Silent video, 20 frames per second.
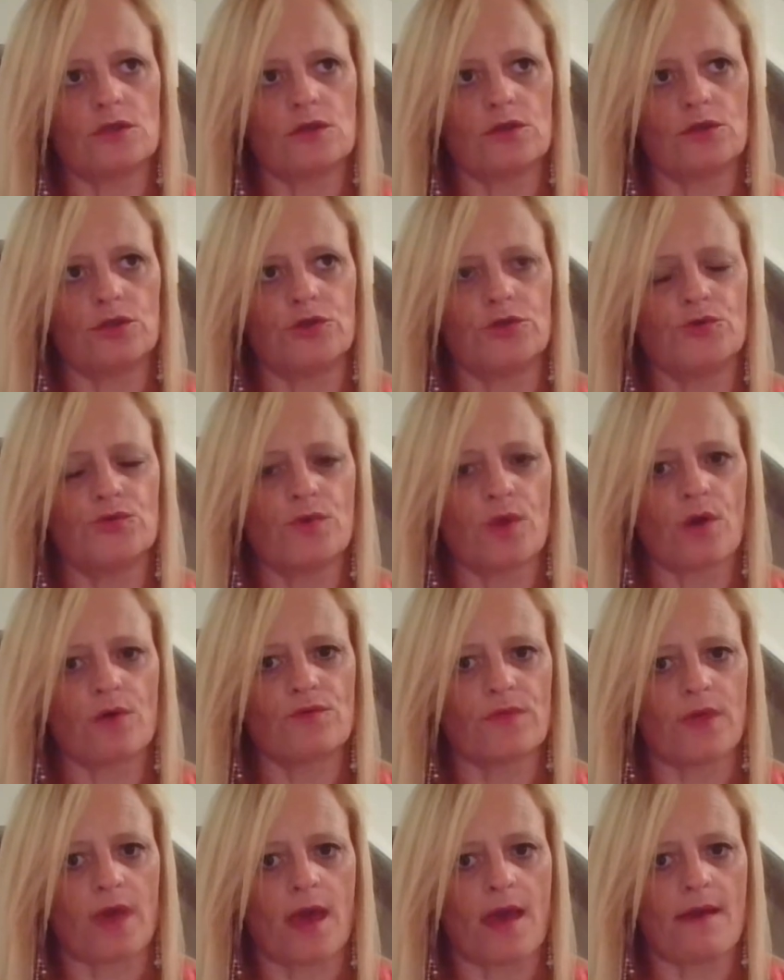you know
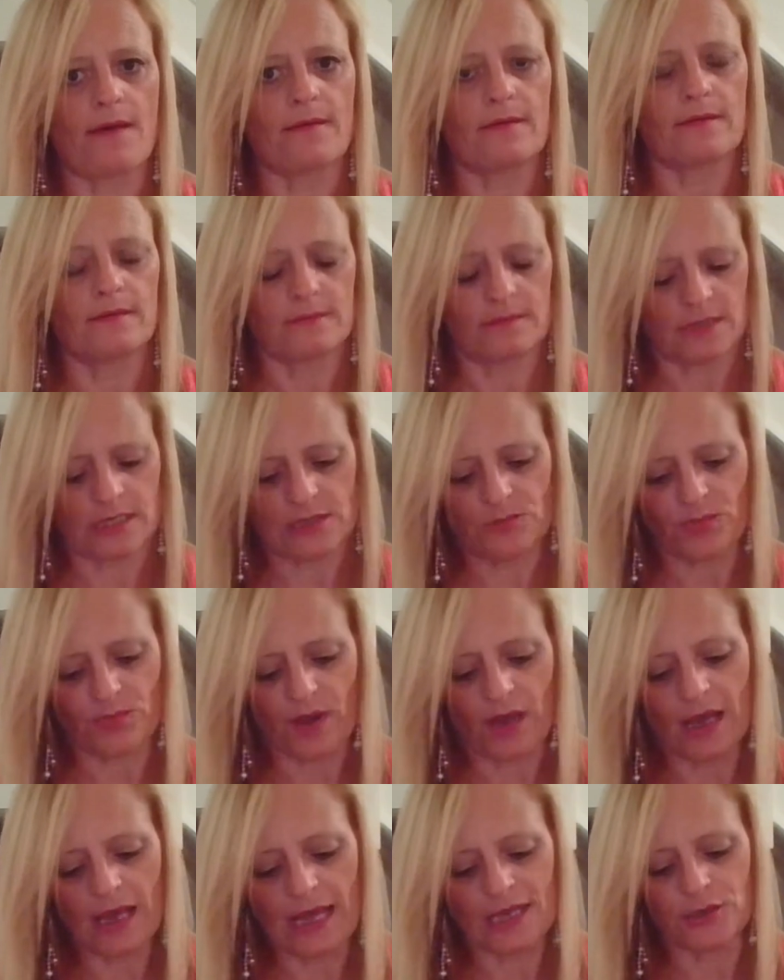that,
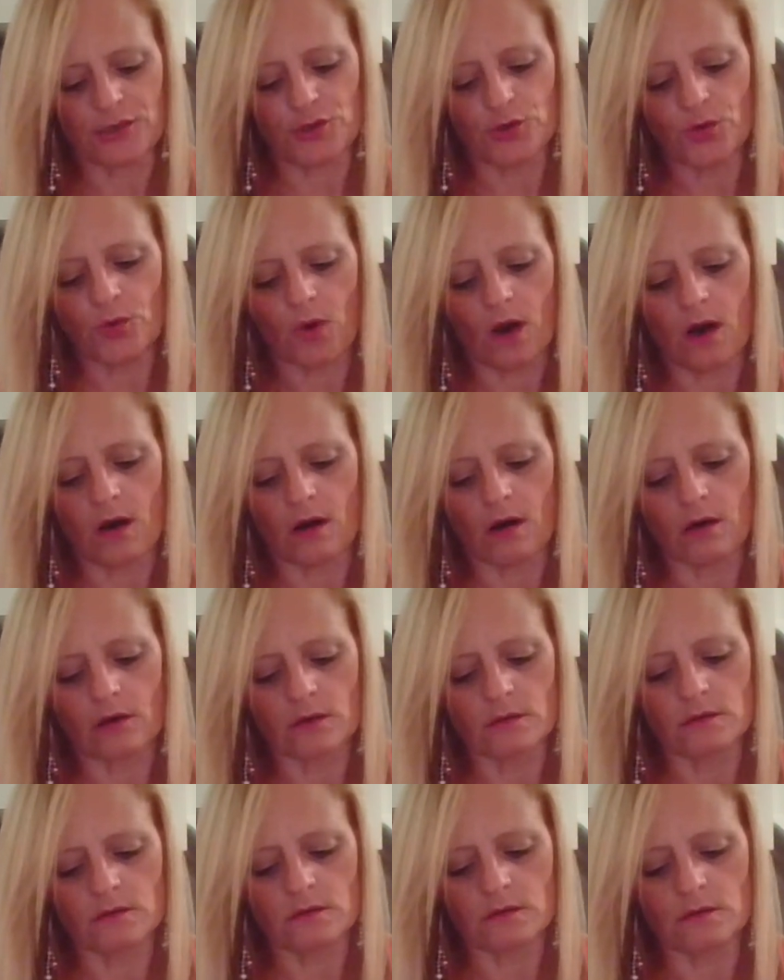Libra, and
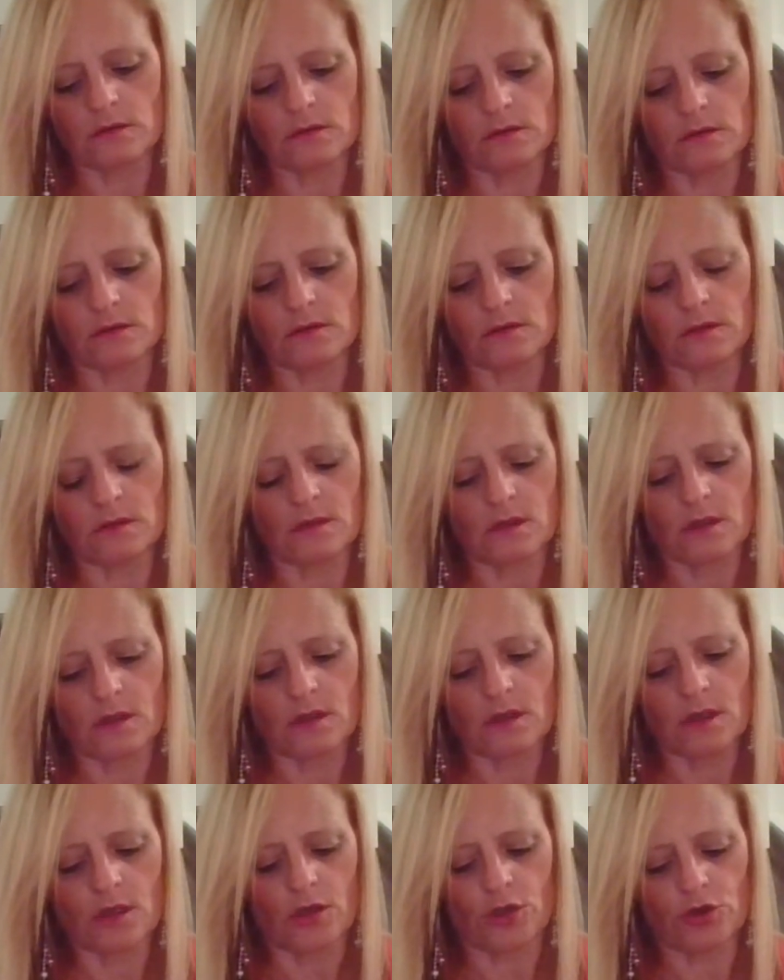
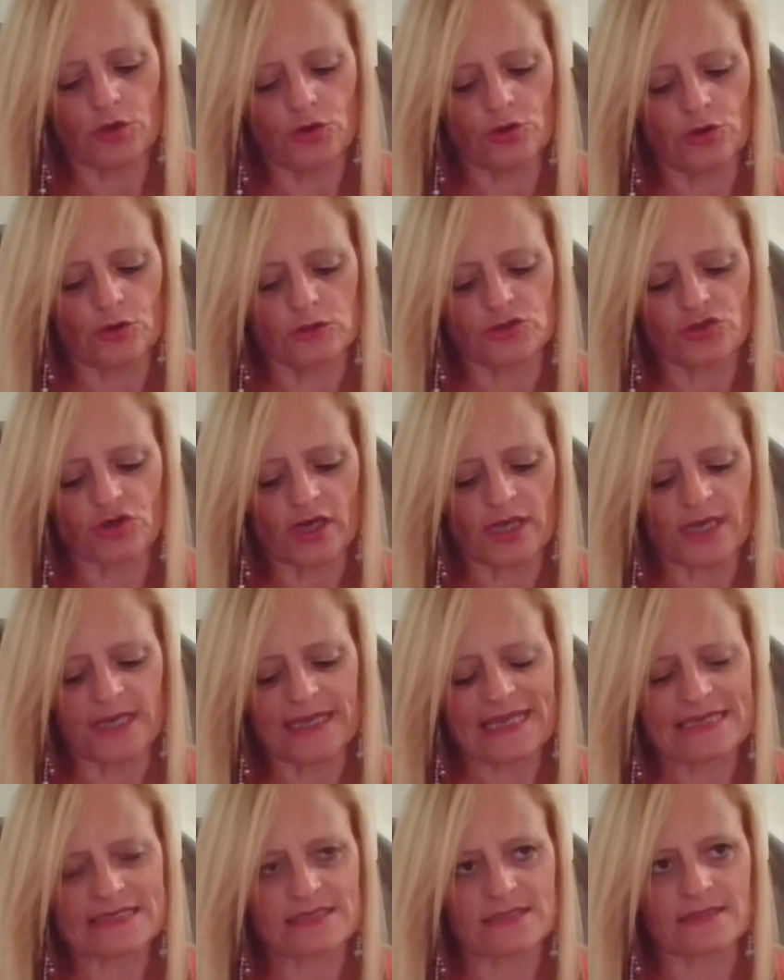you're trying to
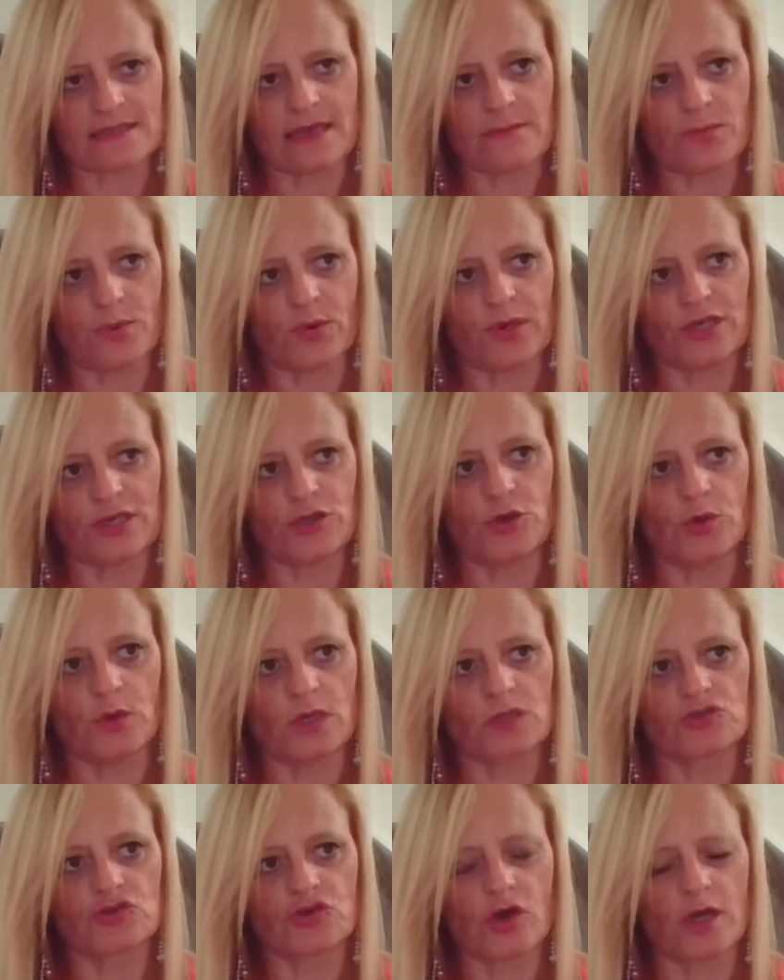get to that point. You
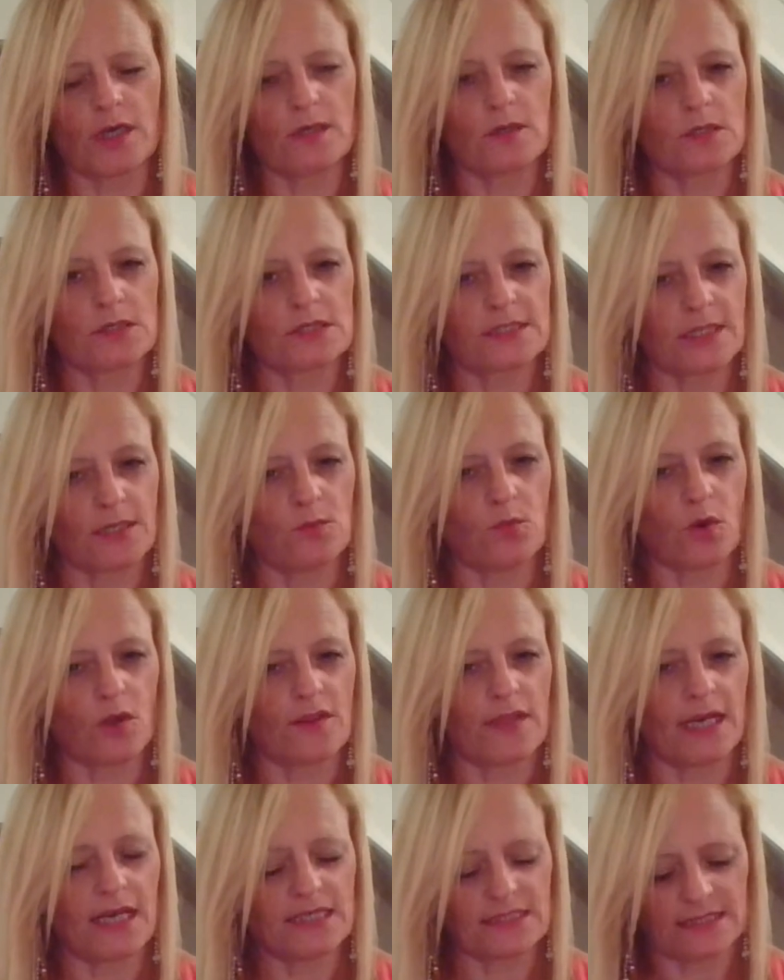are trying to see what
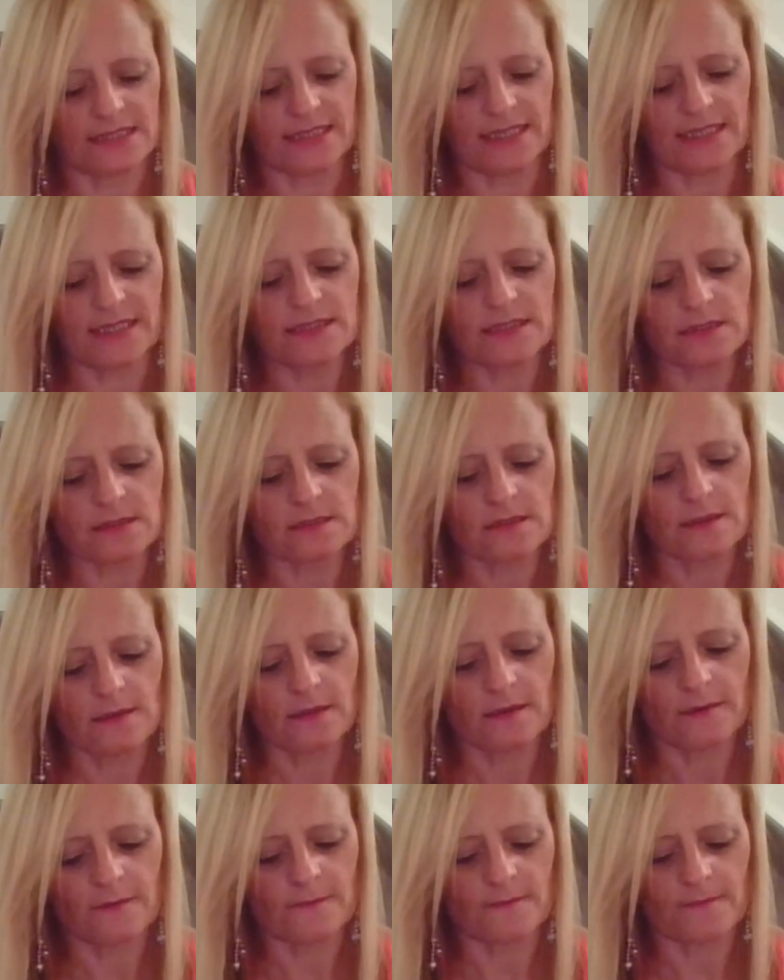the lesson is.
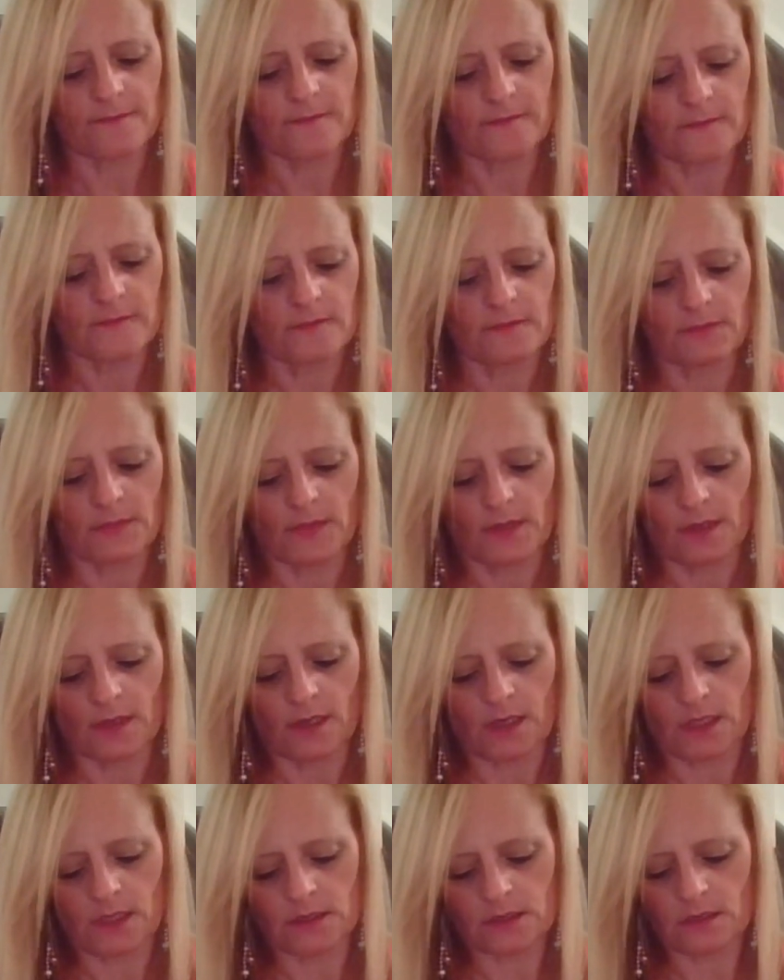
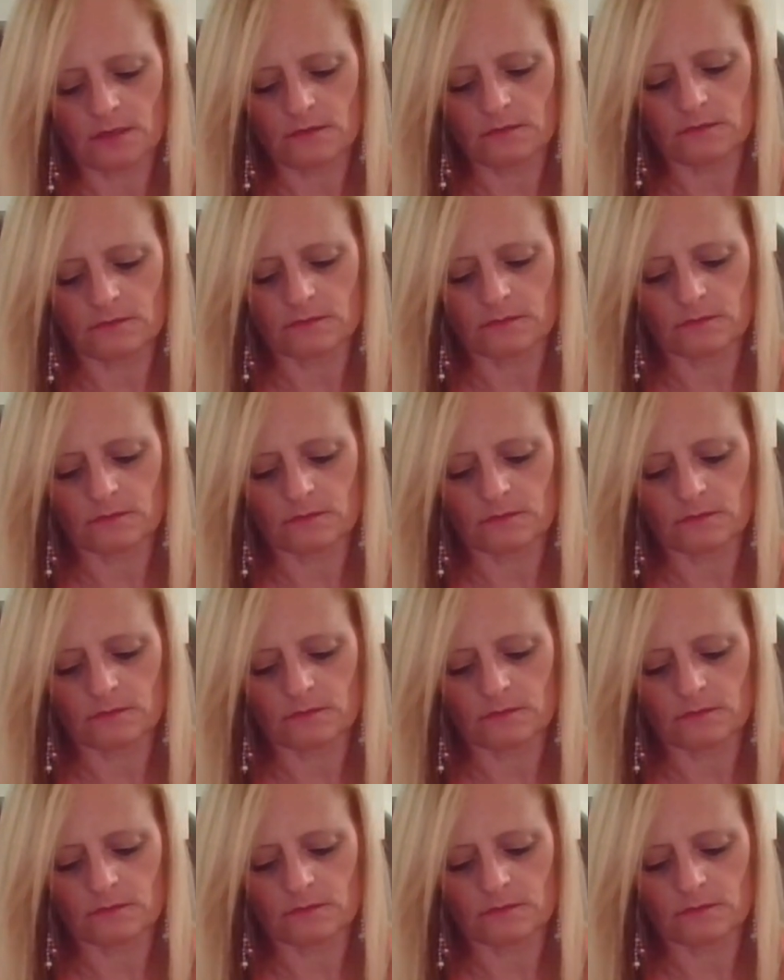I don't